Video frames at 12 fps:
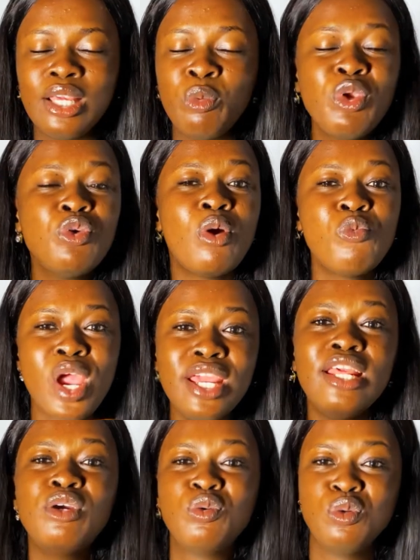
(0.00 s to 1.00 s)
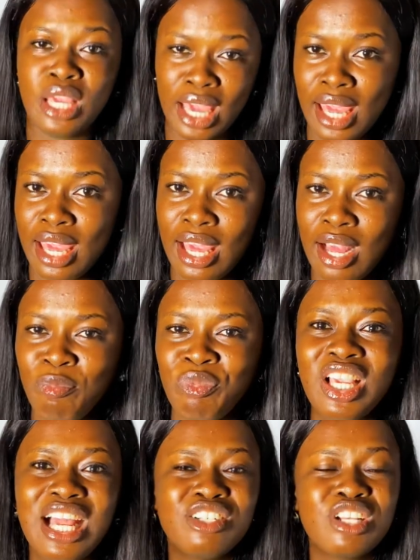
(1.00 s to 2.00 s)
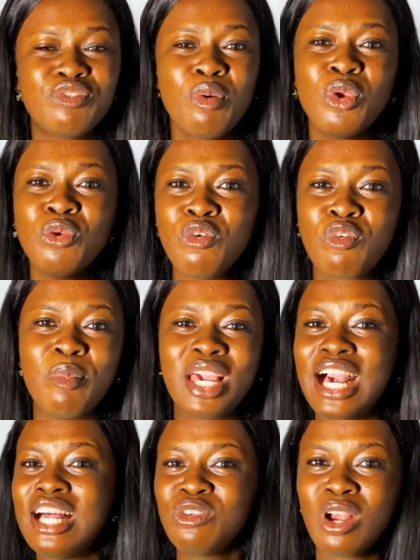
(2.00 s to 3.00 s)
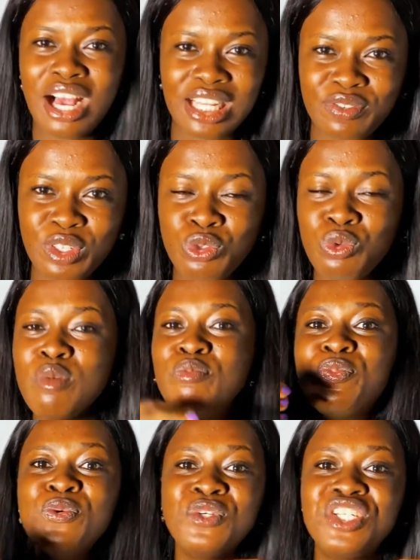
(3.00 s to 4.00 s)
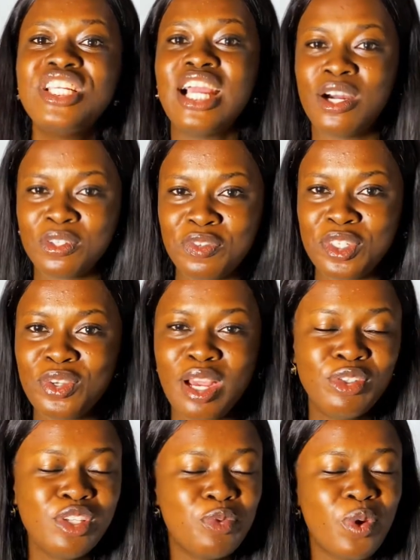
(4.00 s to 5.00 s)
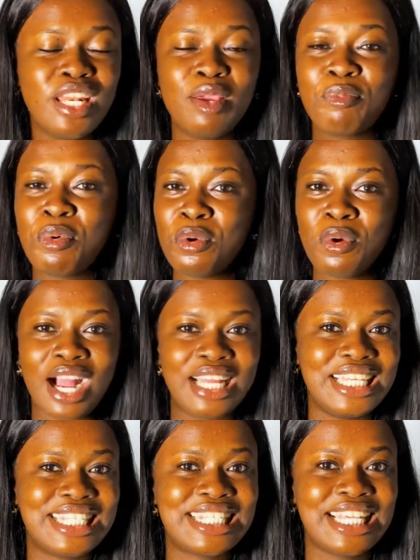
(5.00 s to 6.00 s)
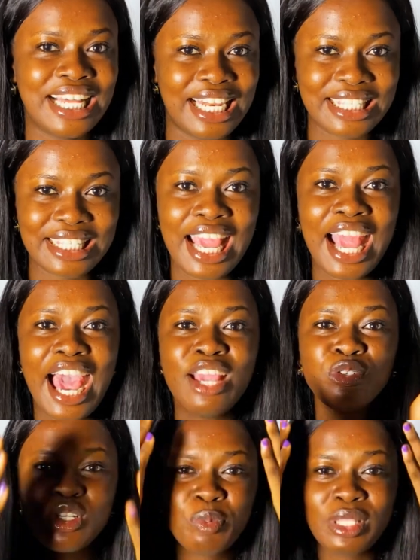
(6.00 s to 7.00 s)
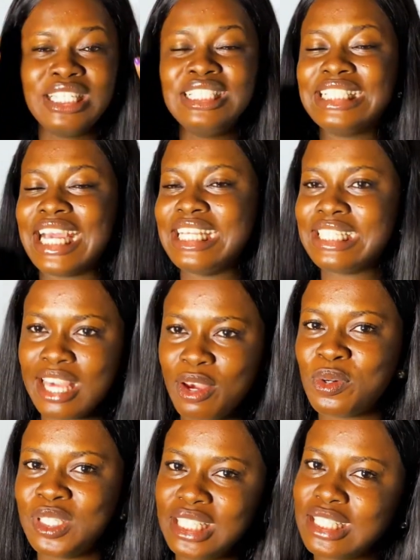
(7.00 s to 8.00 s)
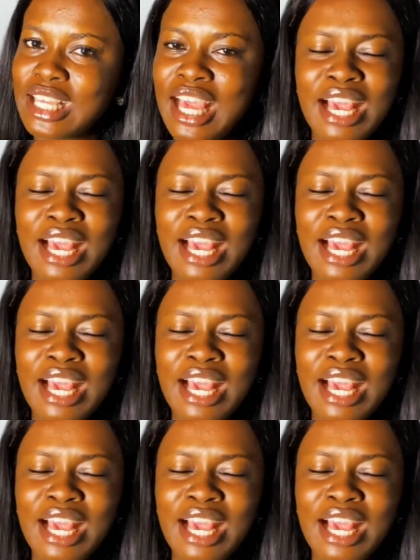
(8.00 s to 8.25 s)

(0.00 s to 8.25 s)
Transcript: when you are wearing a good hair? Can transform your look from a casual outfit to a bougie outfit. You can just wear a polo and a singlet and you just put a nice hair on it.